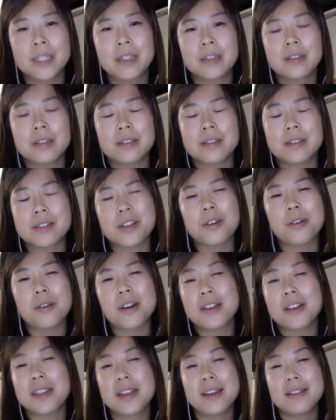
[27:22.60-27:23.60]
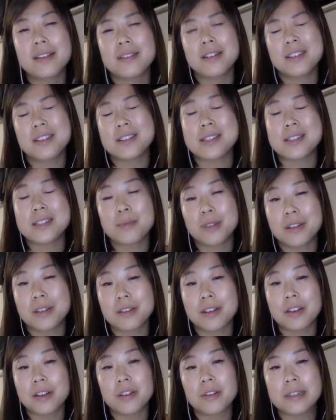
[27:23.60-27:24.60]
So on a similar
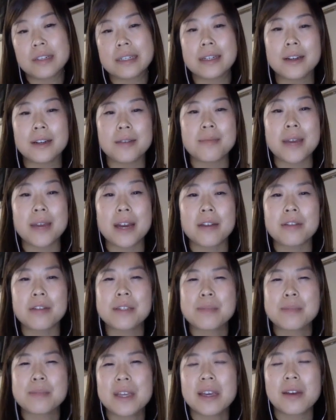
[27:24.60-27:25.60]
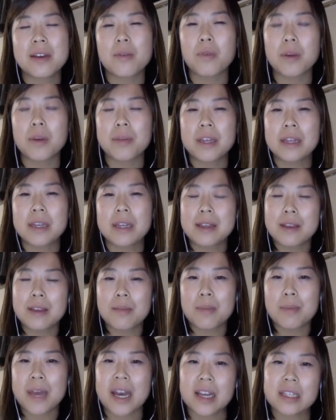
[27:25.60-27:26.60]
note, how has being a woman
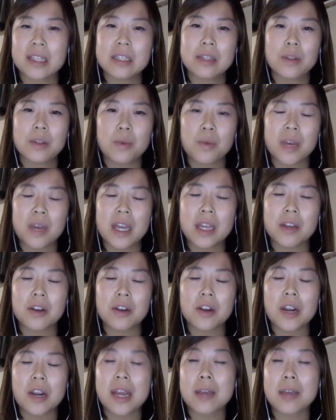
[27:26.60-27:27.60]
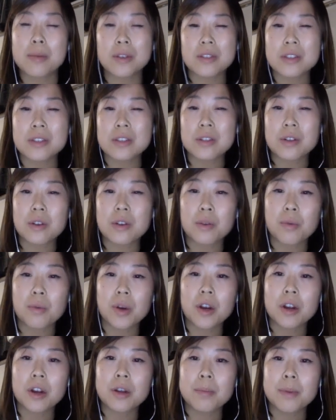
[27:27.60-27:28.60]
impacted the way you're able to do your
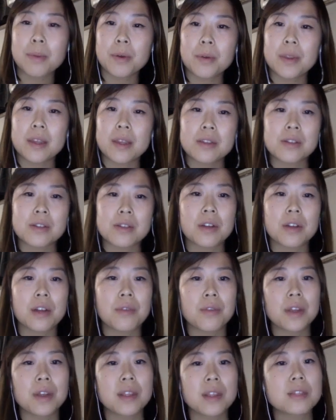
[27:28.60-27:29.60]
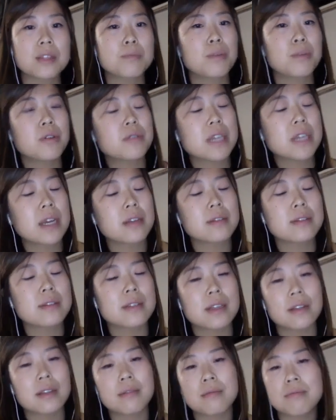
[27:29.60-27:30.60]
work, both as you're covering these
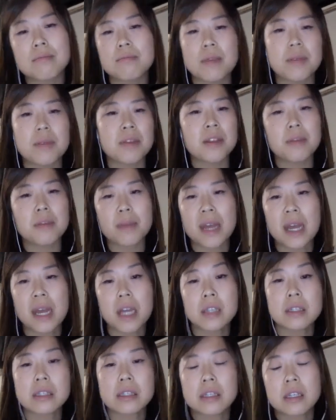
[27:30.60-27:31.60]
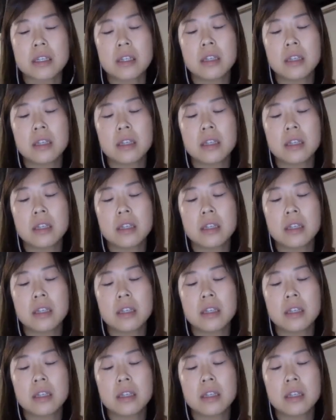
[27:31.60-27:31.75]
protests and maybe in the past?